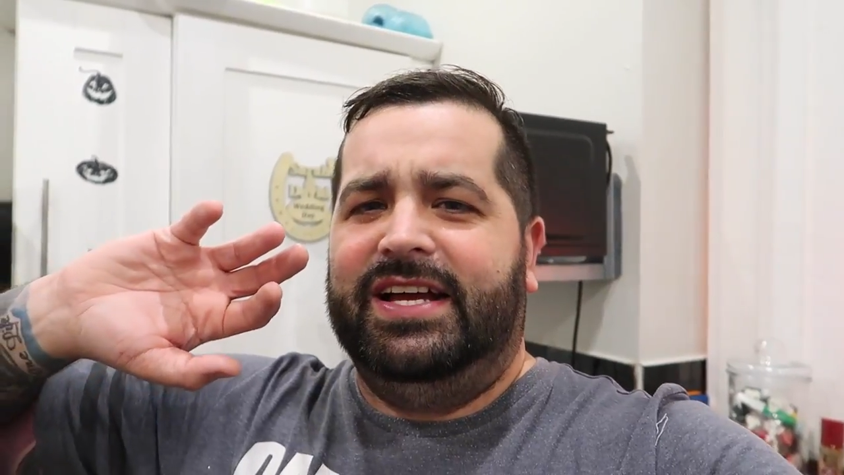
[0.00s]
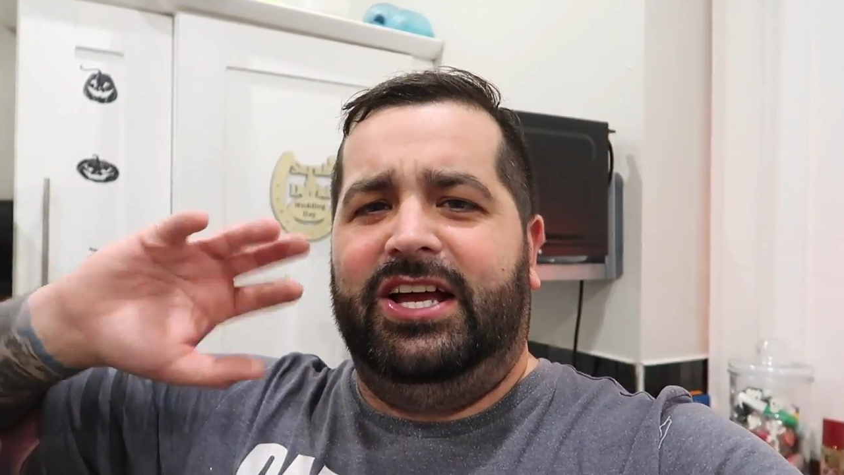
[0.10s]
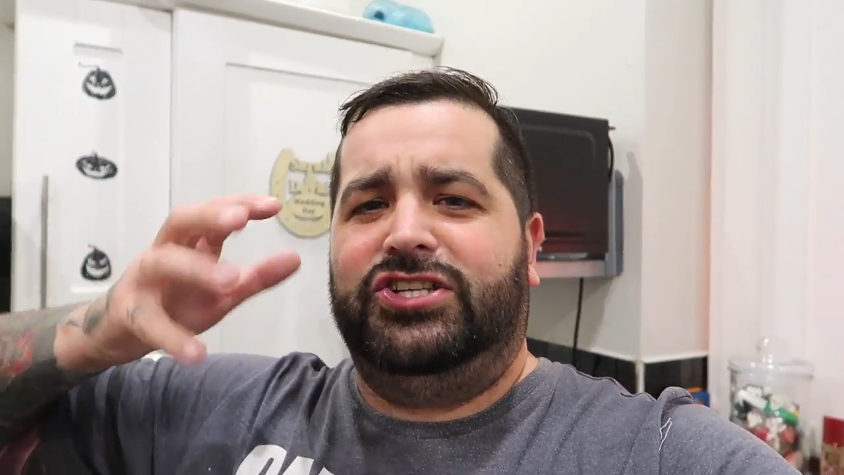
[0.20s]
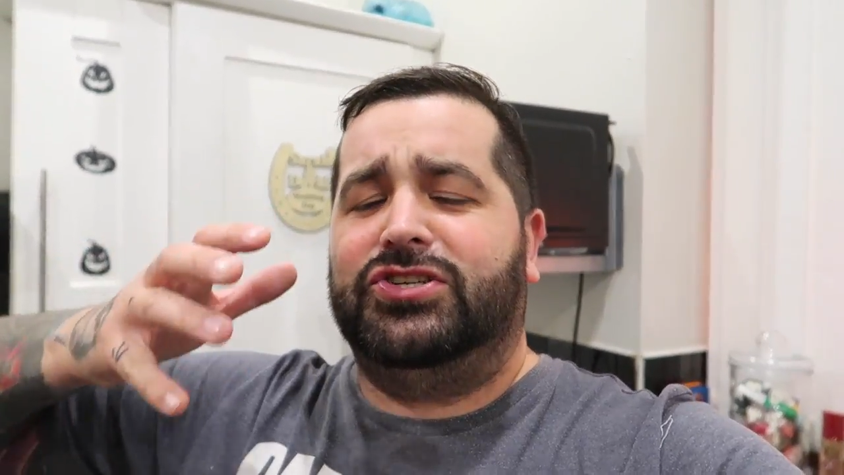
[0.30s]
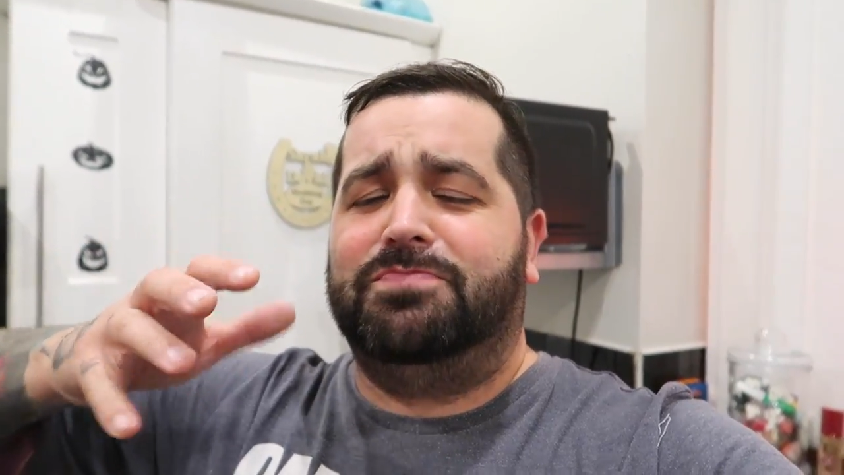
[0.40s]

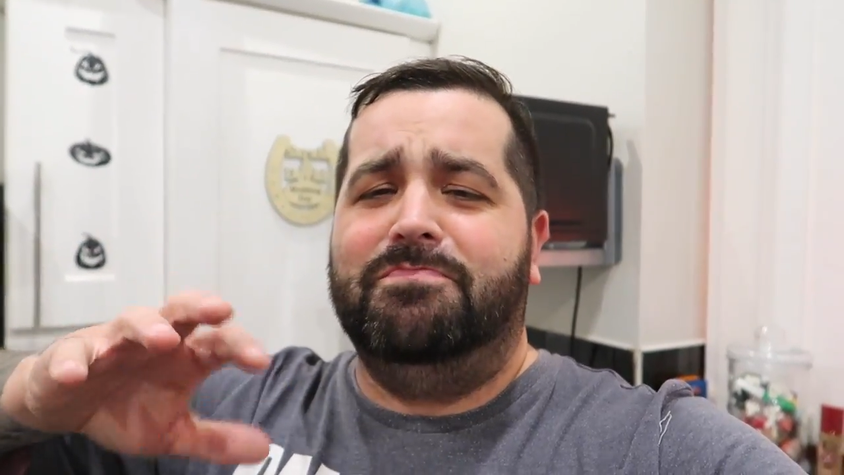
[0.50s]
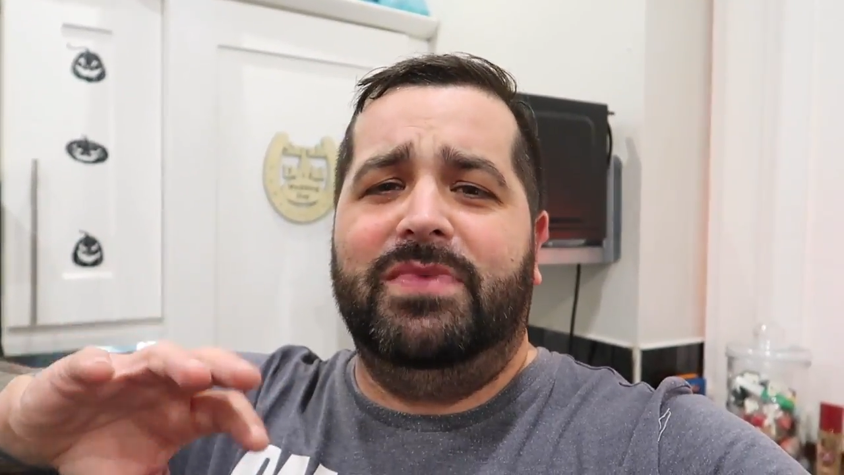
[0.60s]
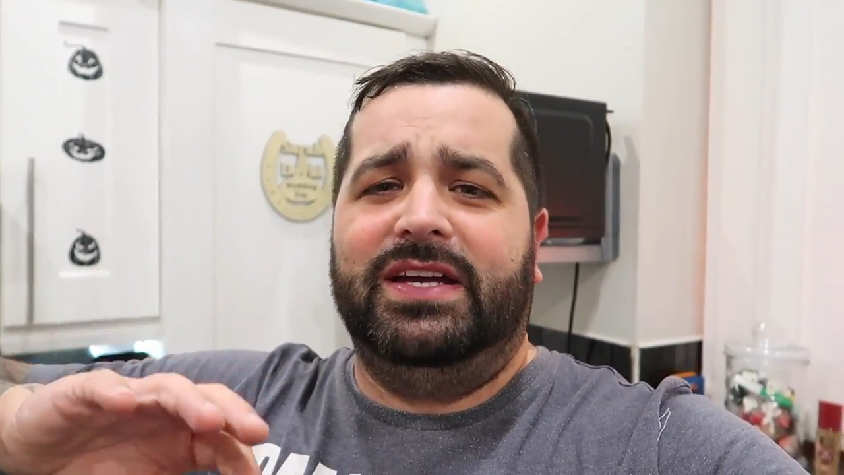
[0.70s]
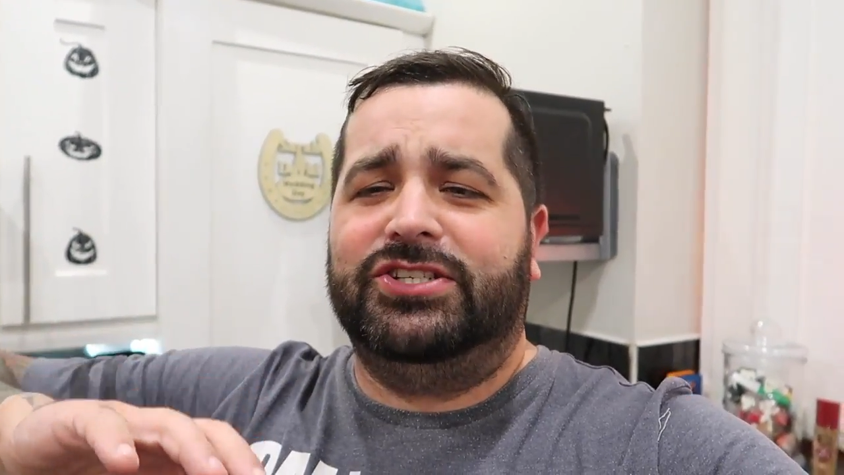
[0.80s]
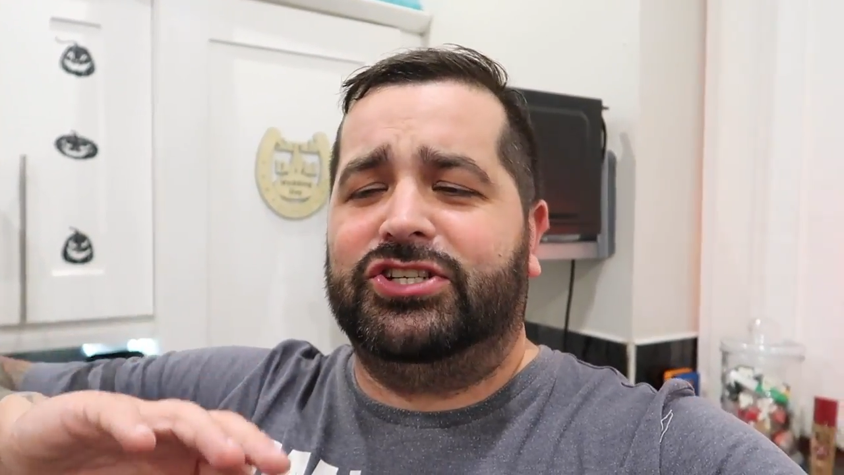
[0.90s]
it's just
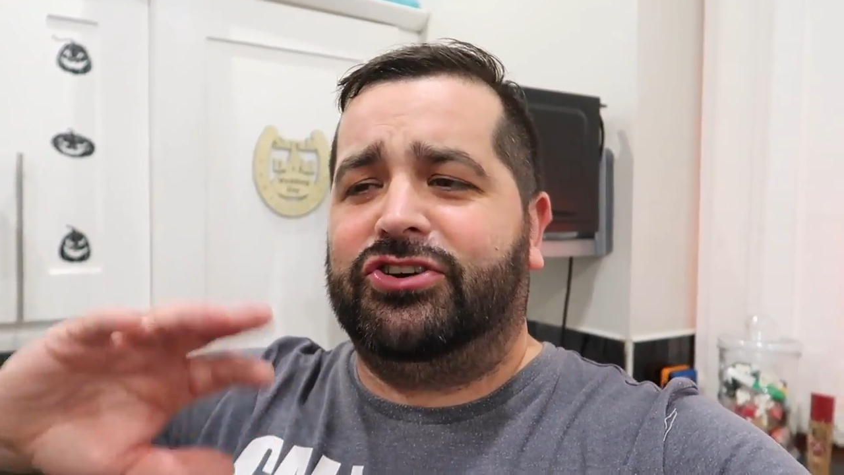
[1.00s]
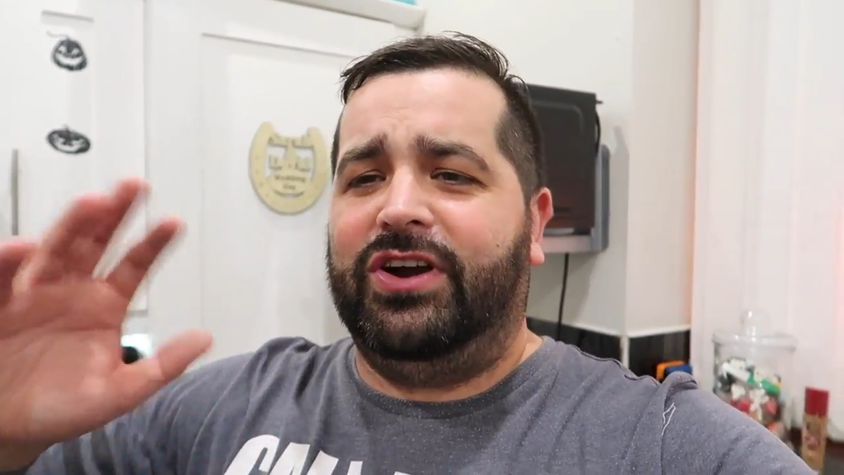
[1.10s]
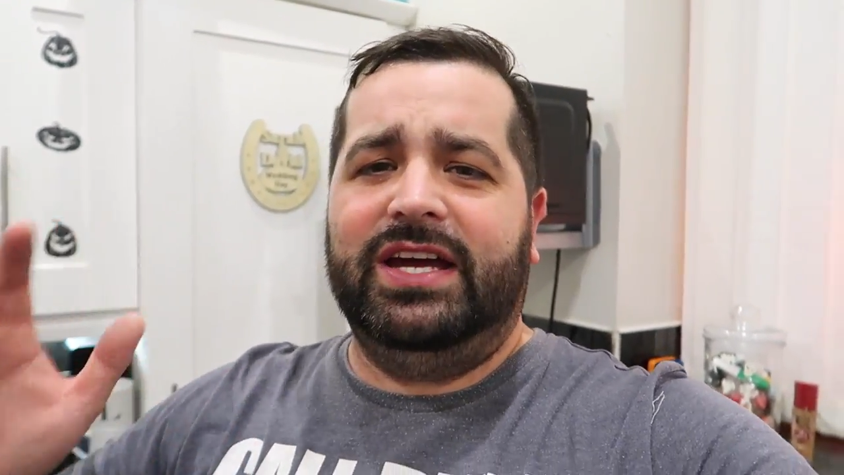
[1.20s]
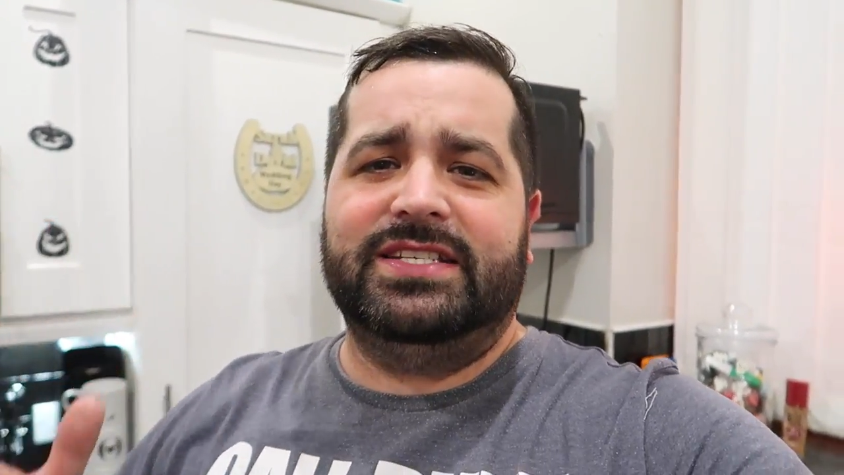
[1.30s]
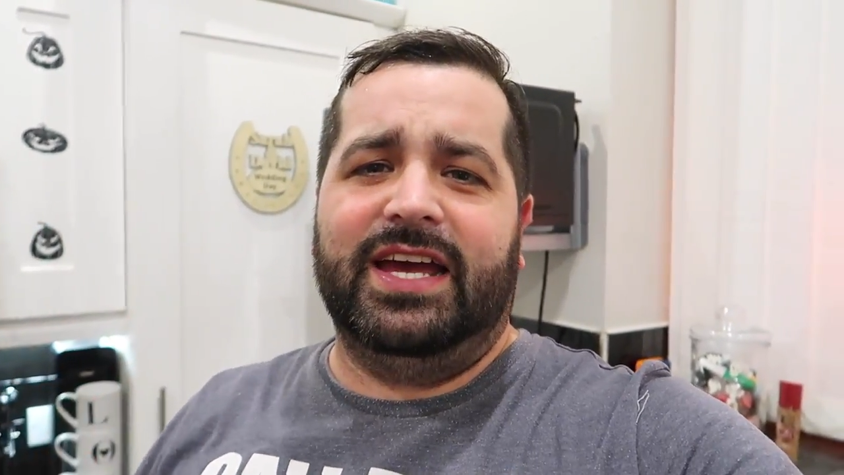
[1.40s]
it's just
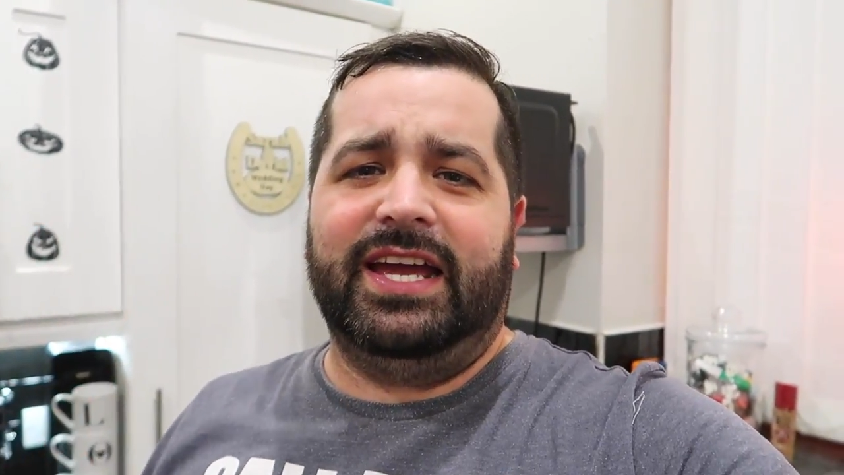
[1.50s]
crazy.